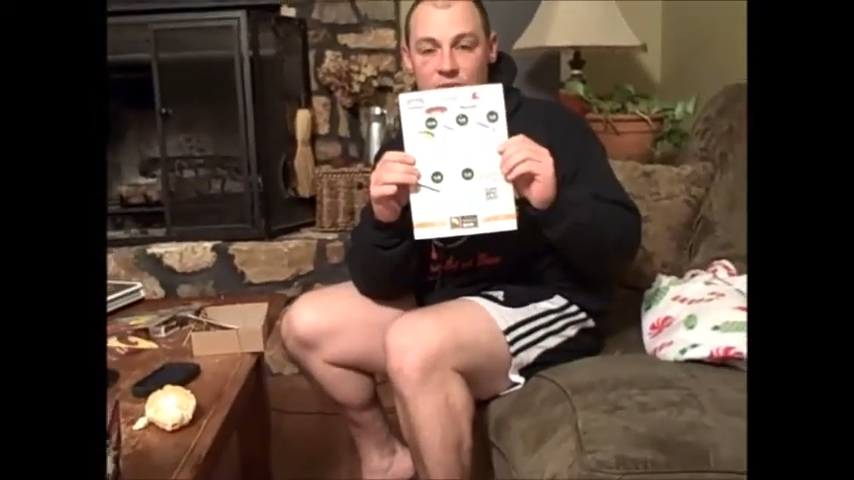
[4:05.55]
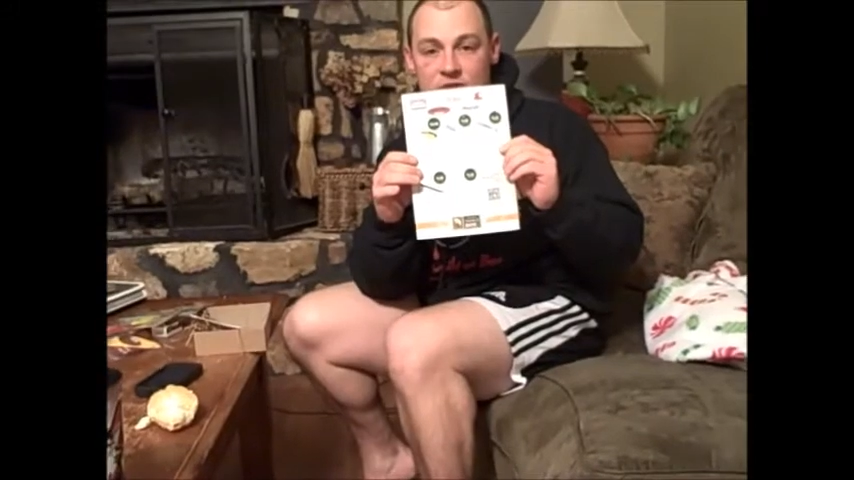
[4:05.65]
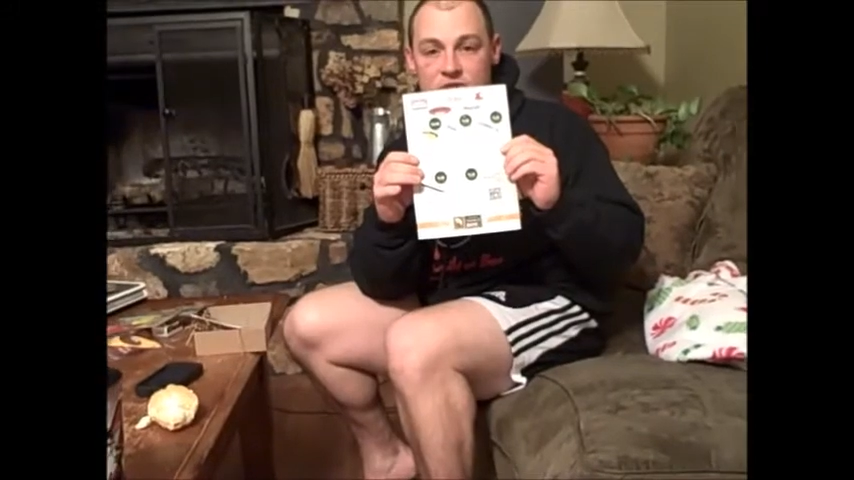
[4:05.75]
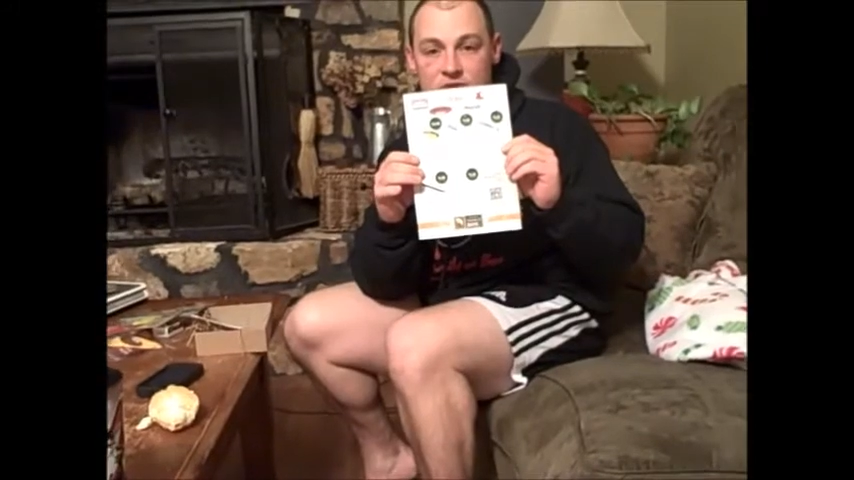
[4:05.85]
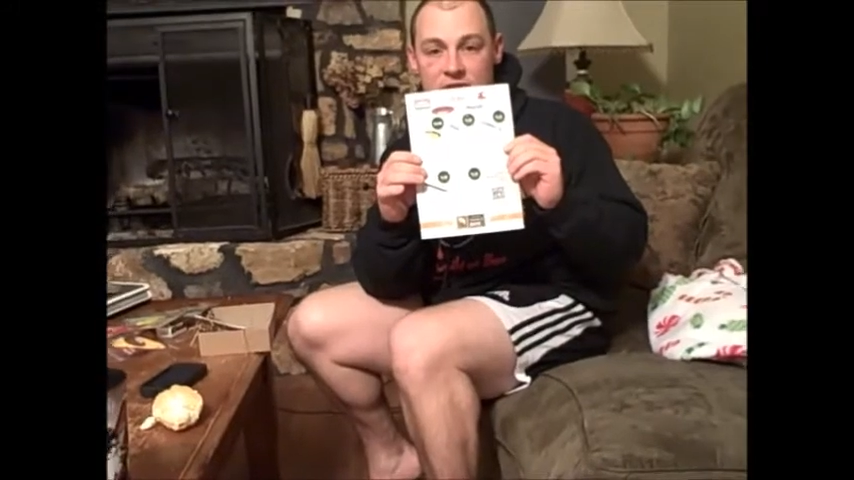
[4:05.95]

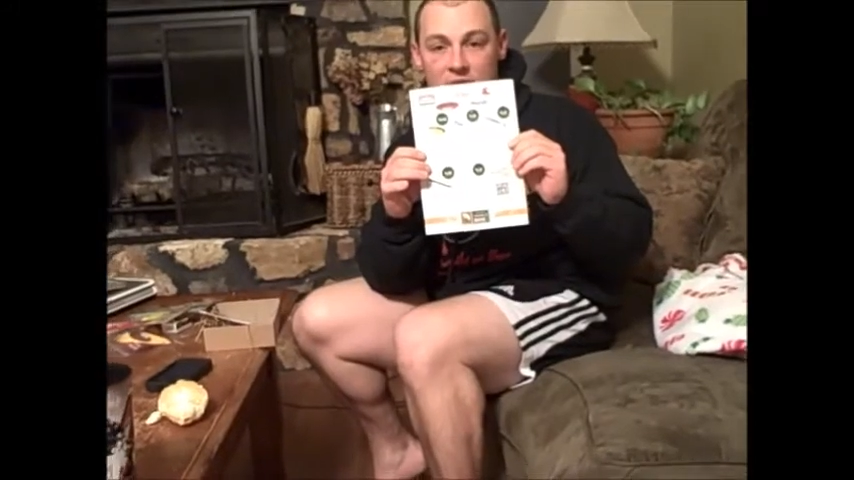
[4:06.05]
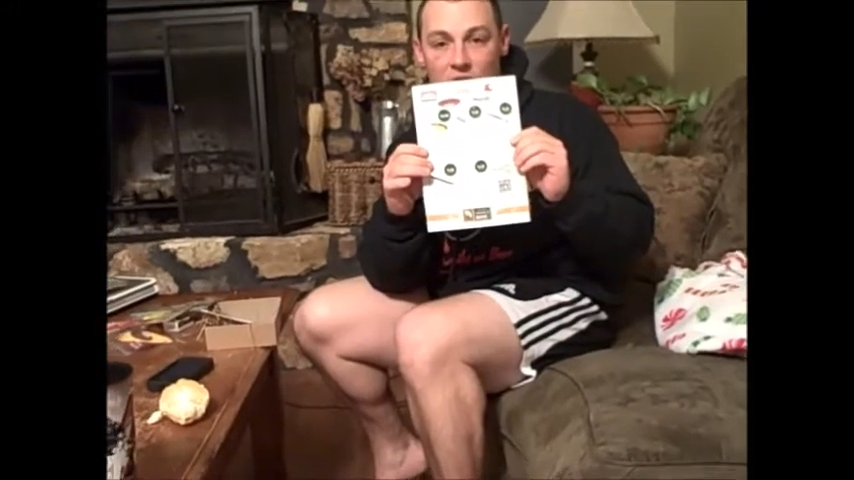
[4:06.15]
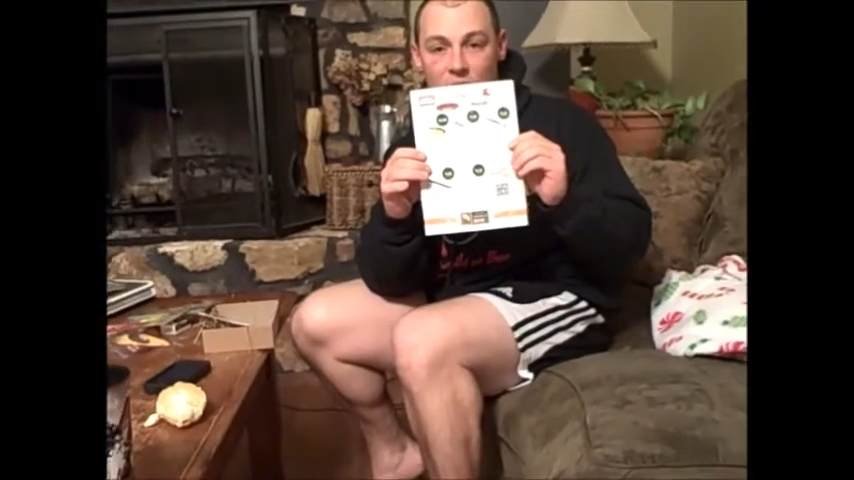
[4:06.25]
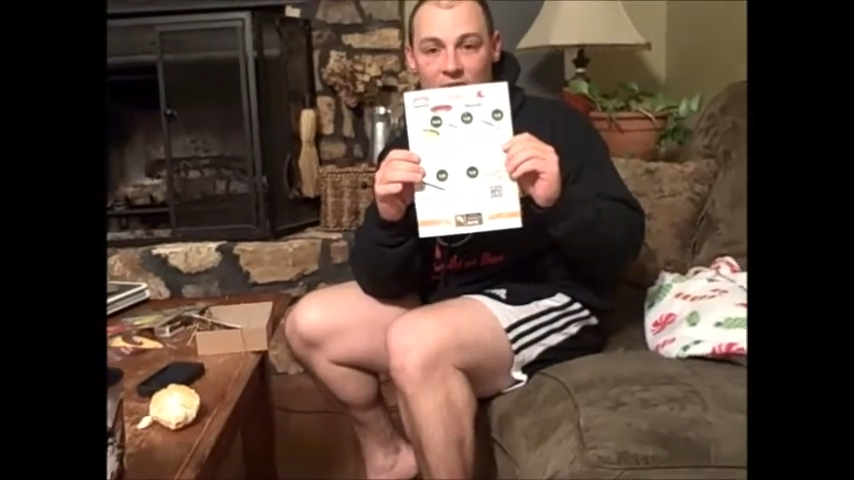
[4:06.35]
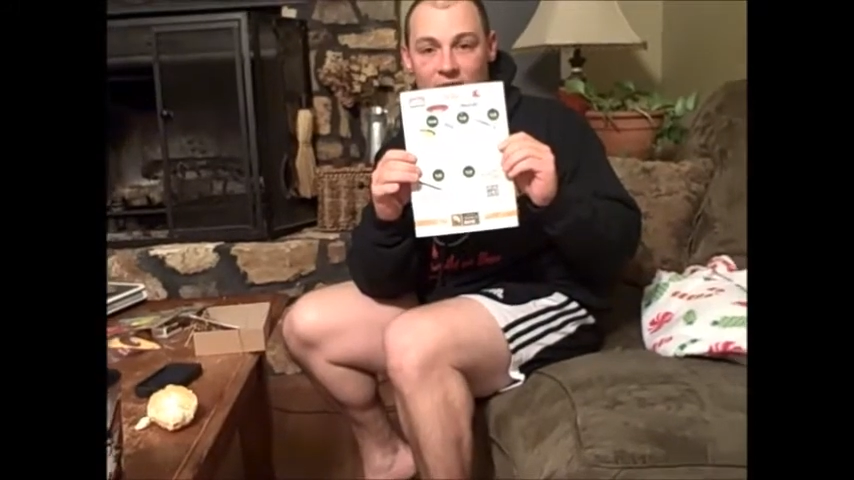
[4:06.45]
Mystery
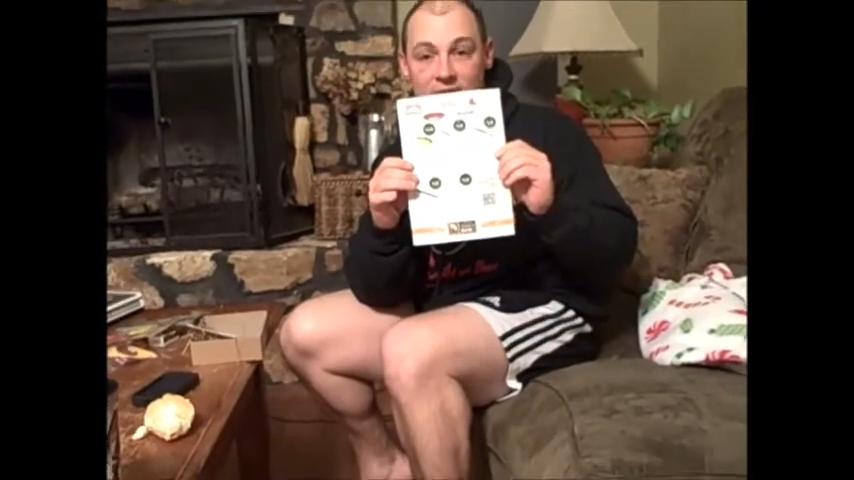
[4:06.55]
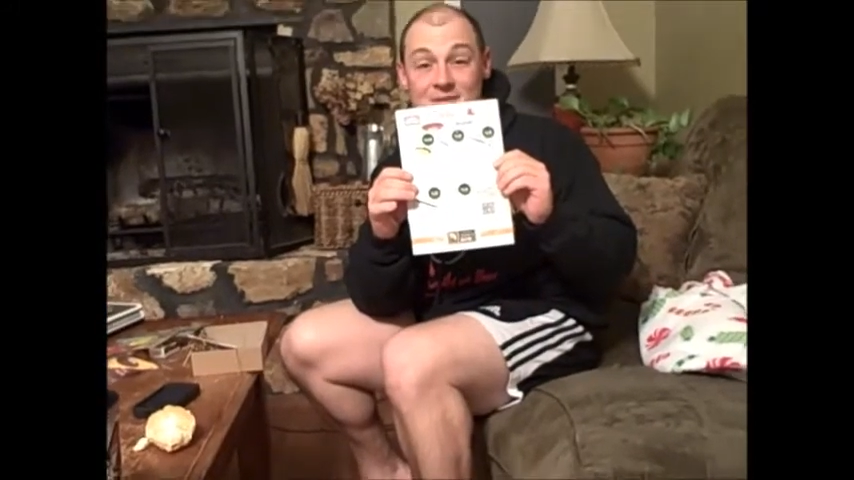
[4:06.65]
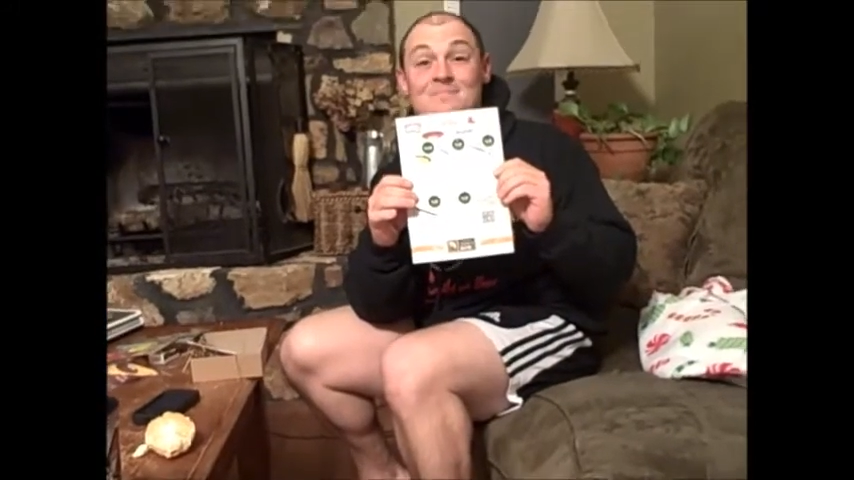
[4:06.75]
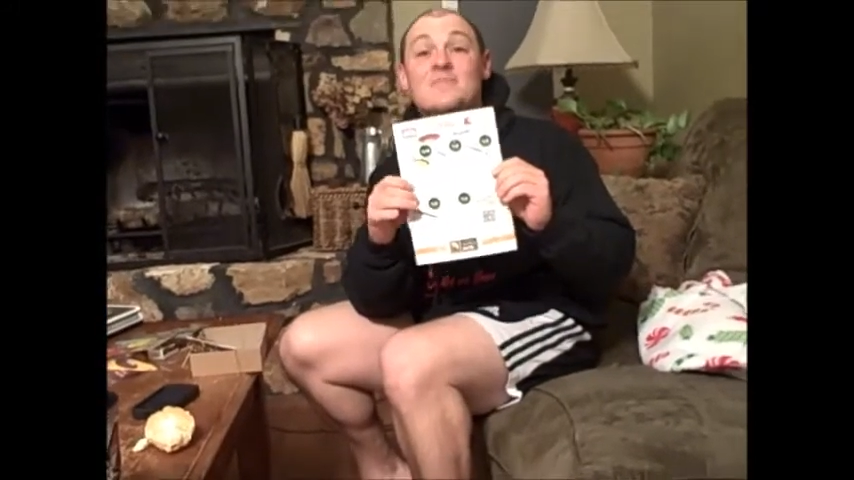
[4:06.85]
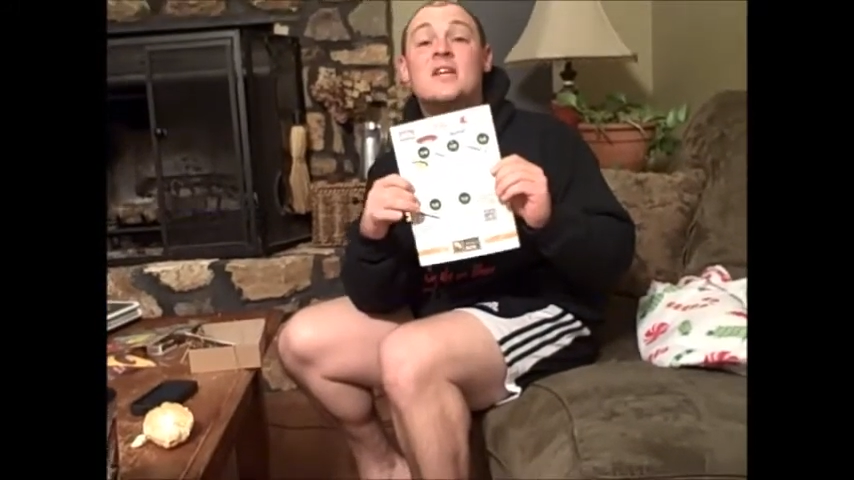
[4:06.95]
Tackle Box.